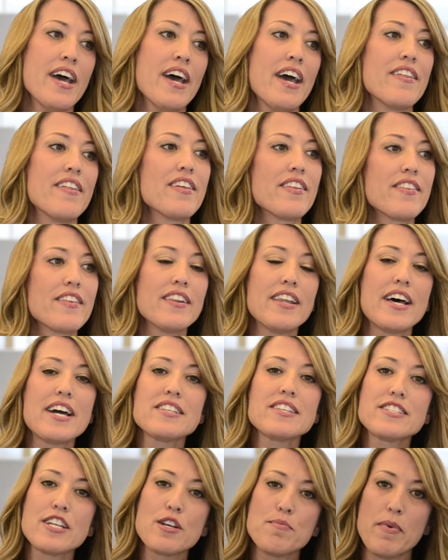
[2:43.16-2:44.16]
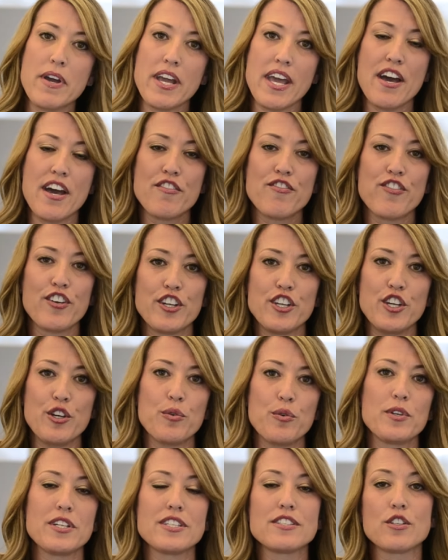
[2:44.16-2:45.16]
And then the last tip I have for
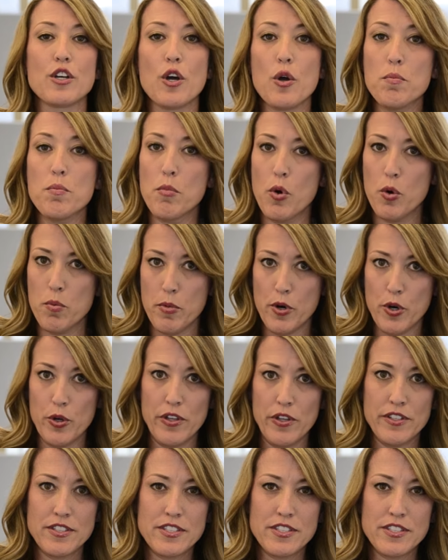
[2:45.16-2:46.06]
you is go mobile.